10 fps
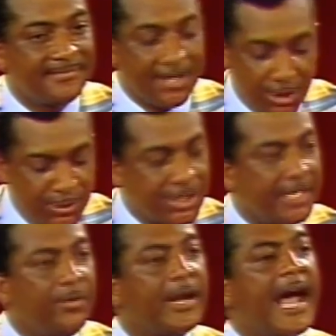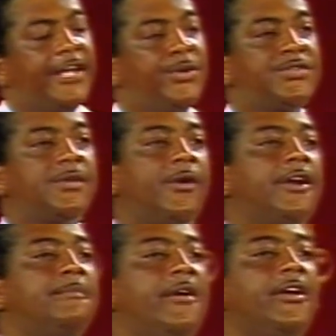And usually when I use the
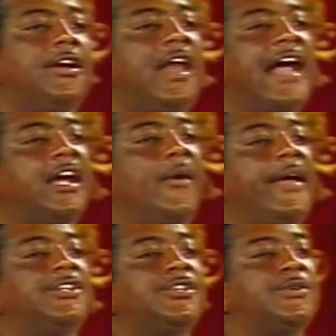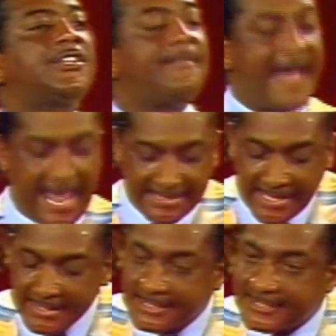word miracle, I go into
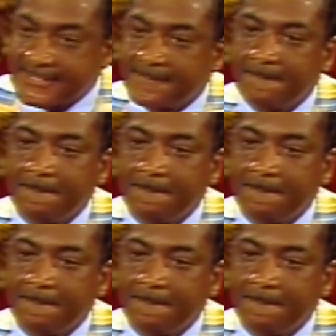semantics.